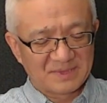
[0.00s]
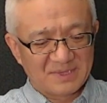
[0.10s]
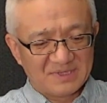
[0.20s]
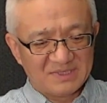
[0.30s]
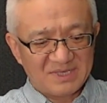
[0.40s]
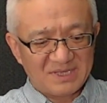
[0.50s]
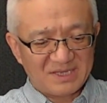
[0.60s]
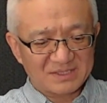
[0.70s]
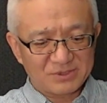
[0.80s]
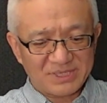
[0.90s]
Yeah,
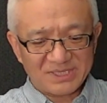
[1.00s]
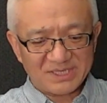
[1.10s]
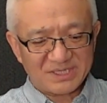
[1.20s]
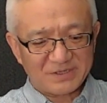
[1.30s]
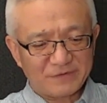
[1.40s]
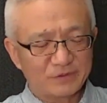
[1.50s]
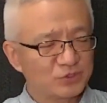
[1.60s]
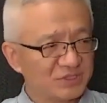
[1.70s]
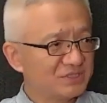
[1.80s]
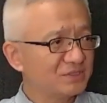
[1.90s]
actually, for
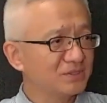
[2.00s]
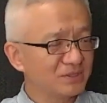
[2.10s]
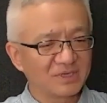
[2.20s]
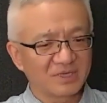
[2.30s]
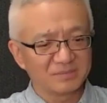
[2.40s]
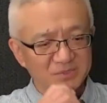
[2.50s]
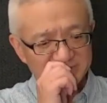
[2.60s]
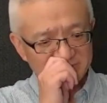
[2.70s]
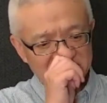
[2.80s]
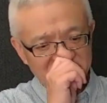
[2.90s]
traditional computer vision,